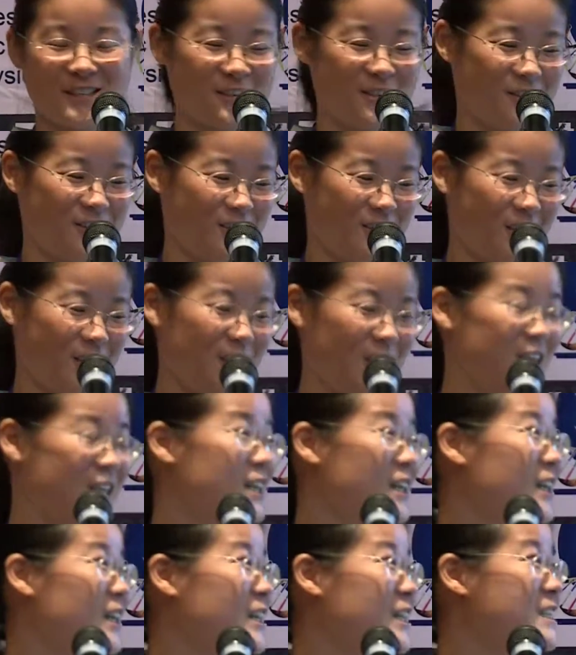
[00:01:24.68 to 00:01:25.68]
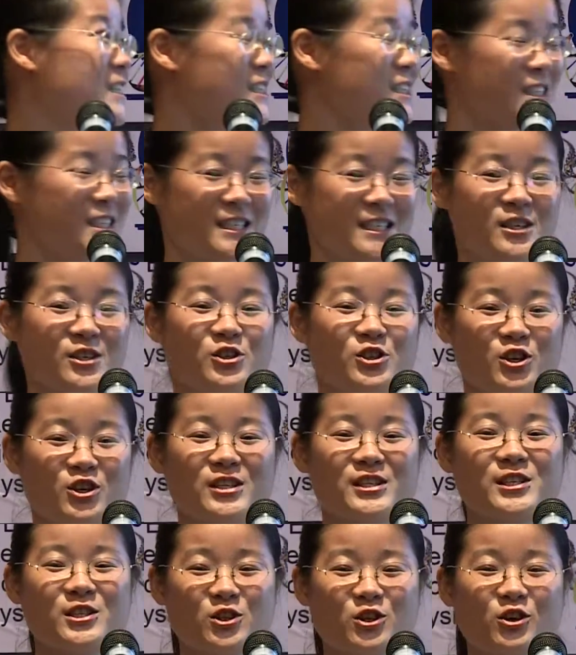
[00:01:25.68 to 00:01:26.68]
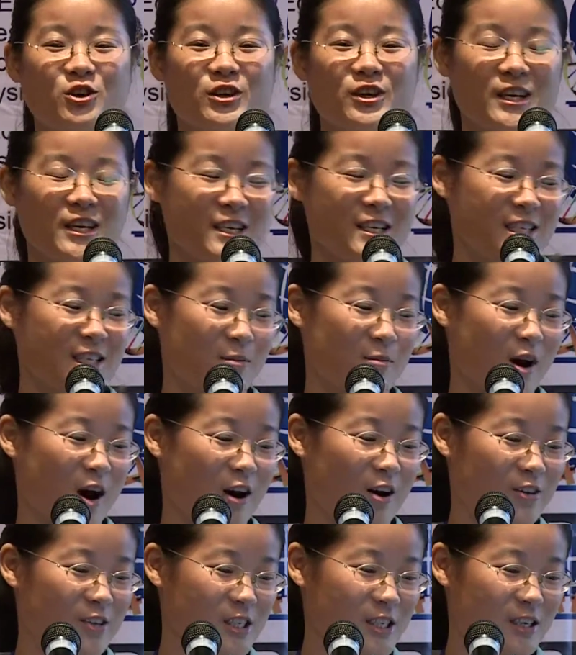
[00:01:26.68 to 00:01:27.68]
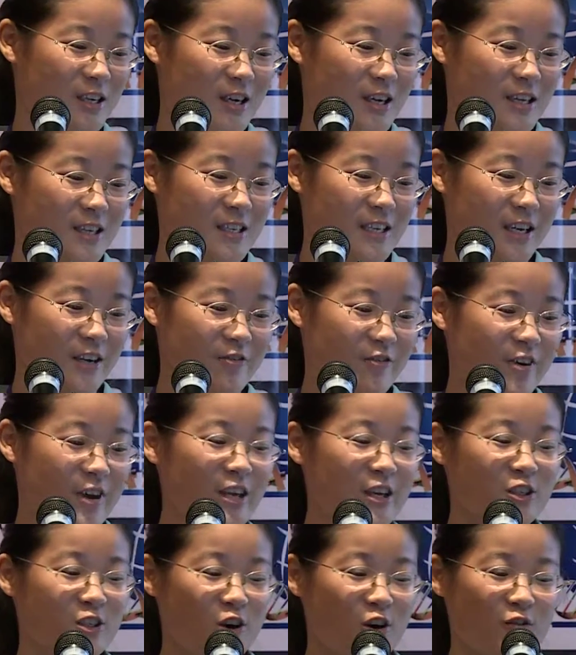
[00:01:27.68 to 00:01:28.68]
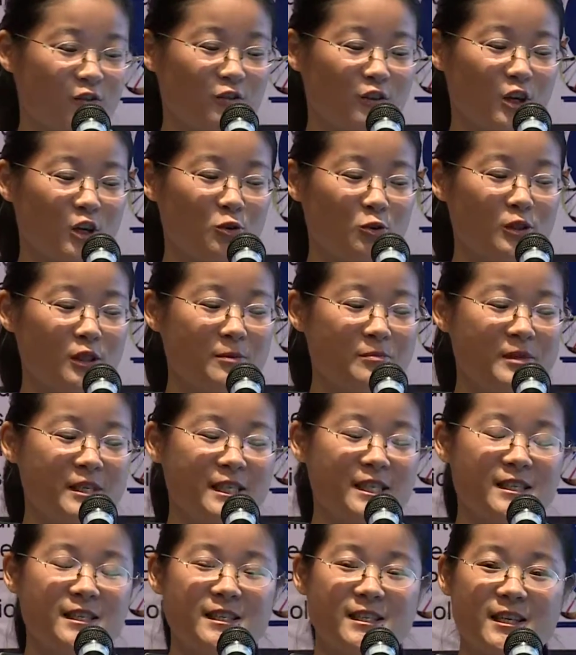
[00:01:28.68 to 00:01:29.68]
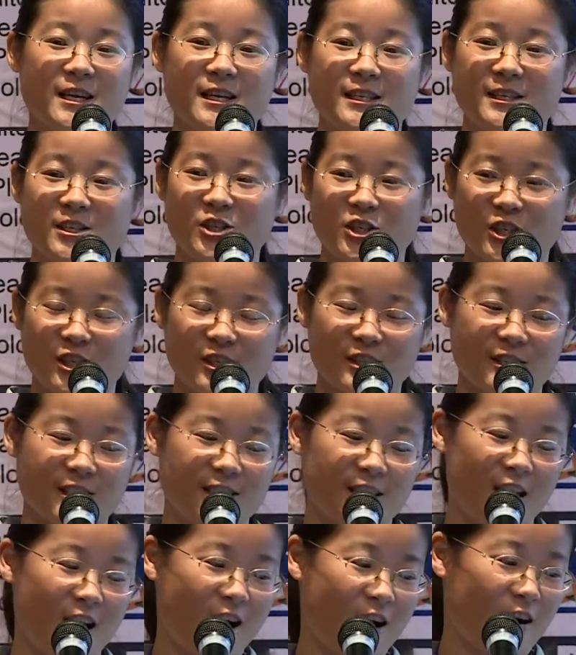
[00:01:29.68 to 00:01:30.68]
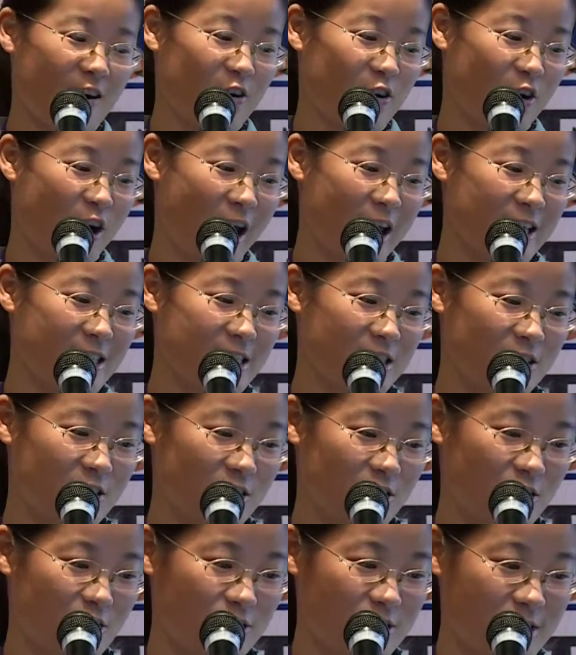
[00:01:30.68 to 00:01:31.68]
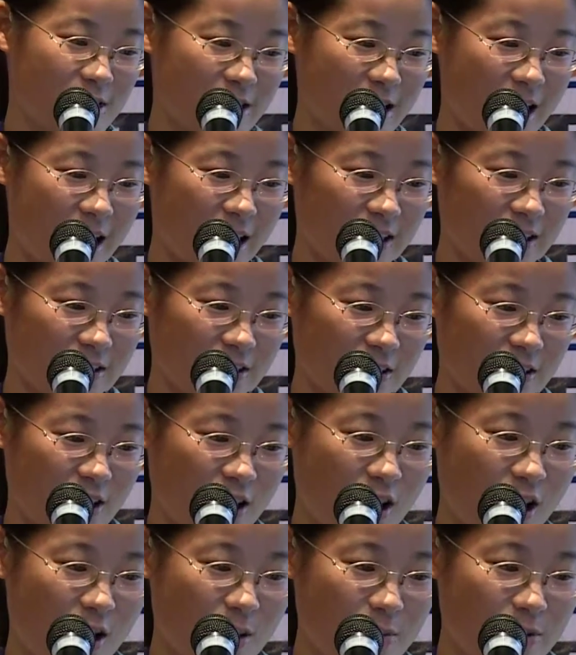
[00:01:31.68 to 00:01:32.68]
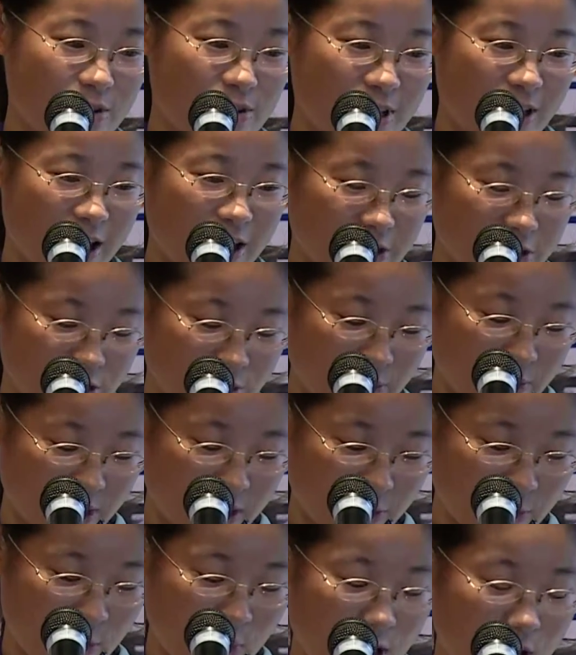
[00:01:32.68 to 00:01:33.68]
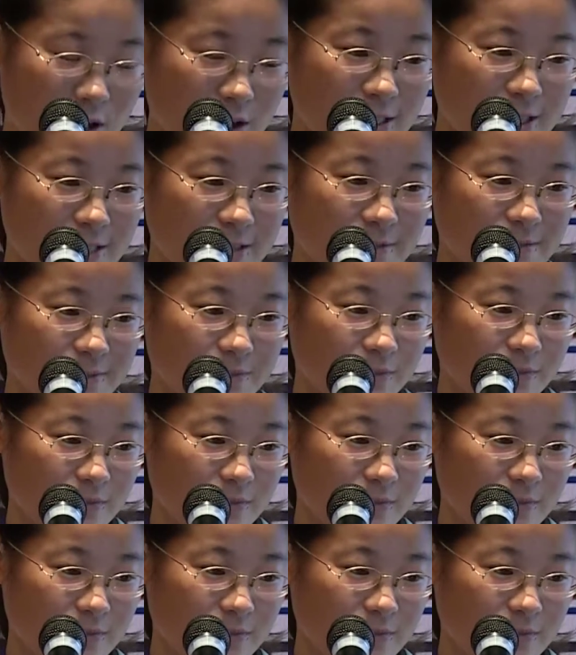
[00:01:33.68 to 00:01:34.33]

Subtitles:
so it's a short story. It's about the effect of glutamine synthetase genes on rice growth and carbon-nitrogen metabolism.